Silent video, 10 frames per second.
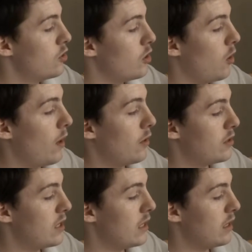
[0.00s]
So I
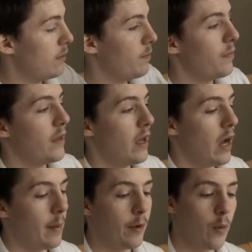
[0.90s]
was thinking
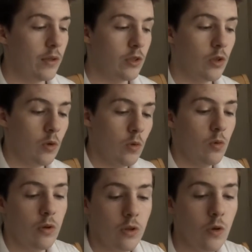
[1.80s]
I'm going
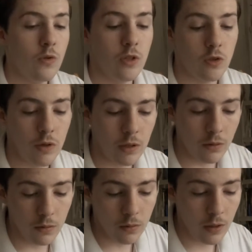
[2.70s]
to use a
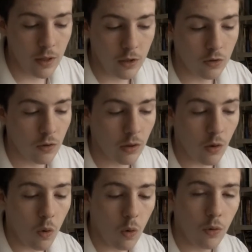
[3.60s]
drill
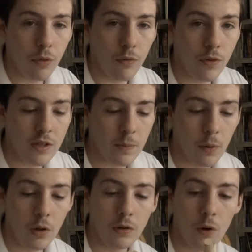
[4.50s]
a hole through this
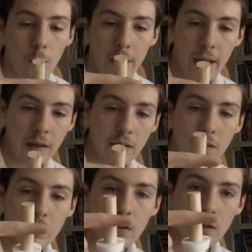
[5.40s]
and put a little
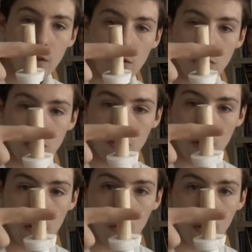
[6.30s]
peg
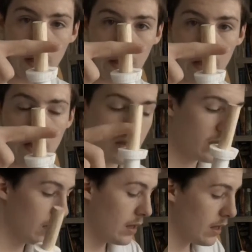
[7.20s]
straight through it like
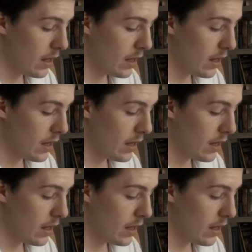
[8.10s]
this.